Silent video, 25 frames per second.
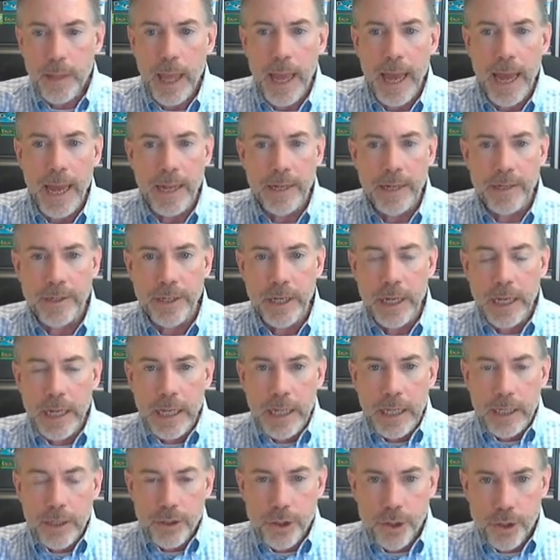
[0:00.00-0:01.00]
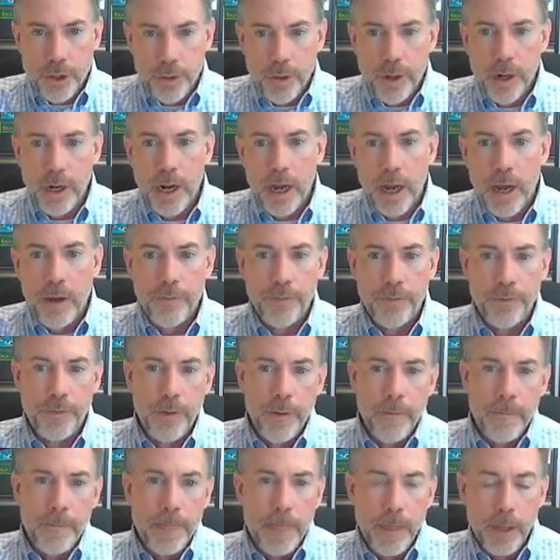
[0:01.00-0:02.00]
And sure enough,
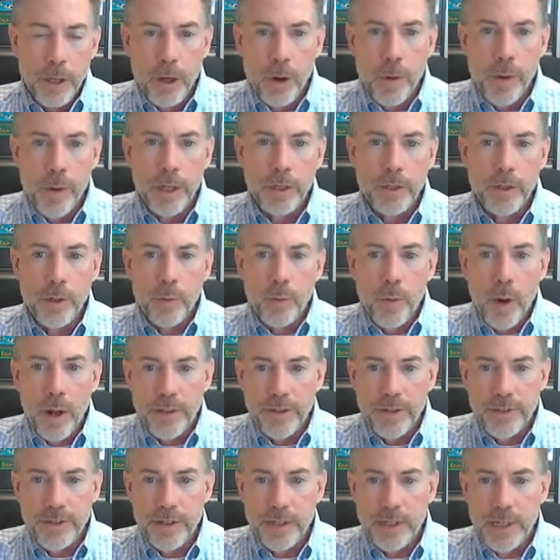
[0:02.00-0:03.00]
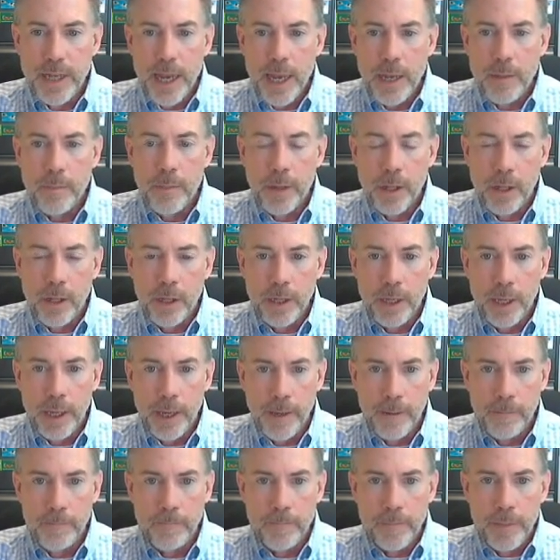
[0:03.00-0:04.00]
going to once a day
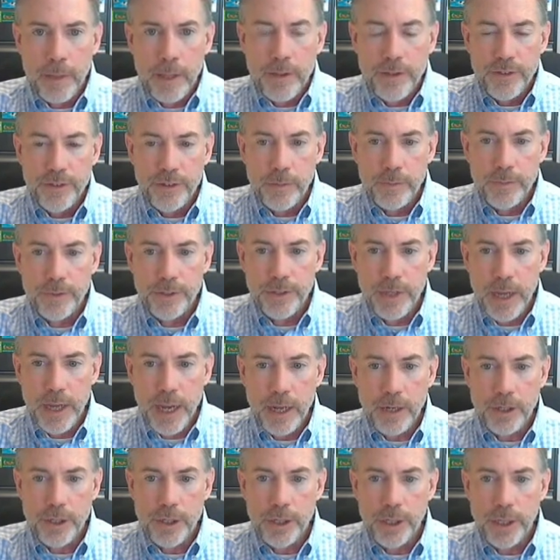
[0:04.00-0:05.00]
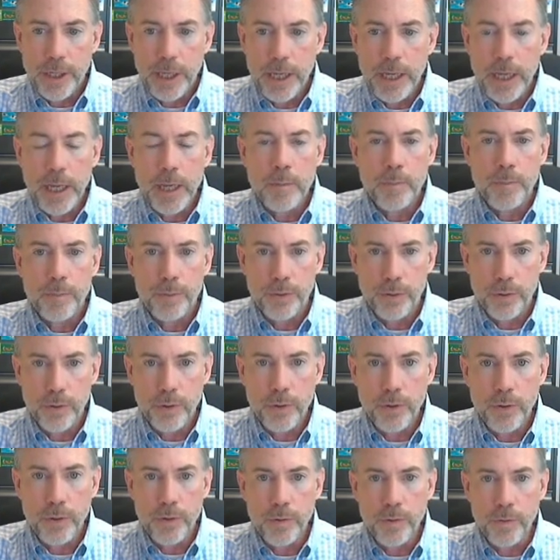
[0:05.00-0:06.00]
milking substantially
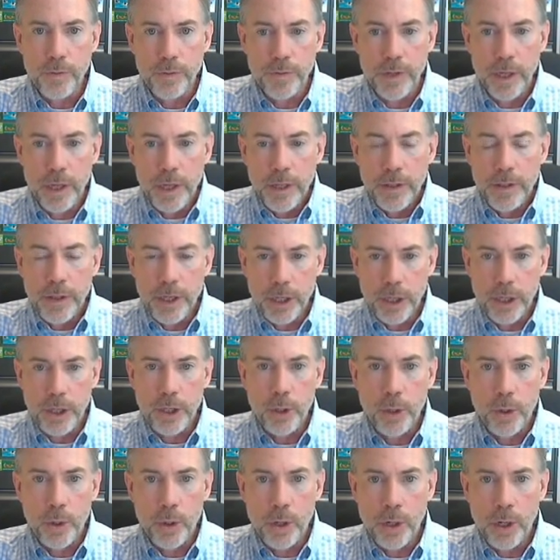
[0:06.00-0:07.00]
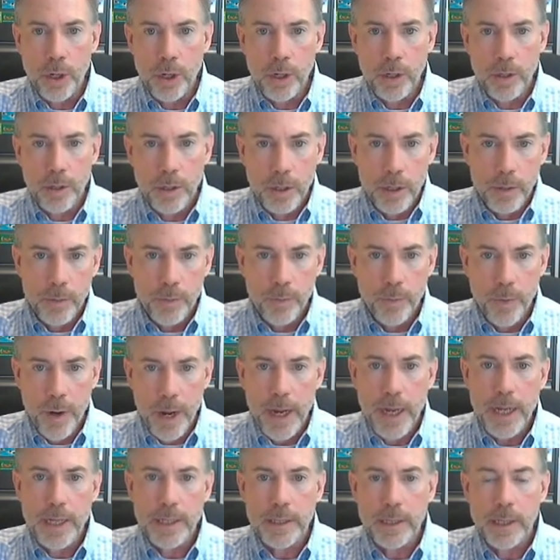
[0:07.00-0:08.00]
improved the cure
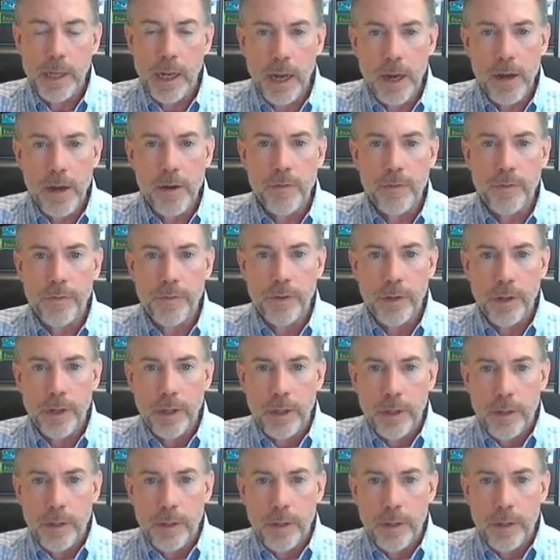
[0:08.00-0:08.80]
rate of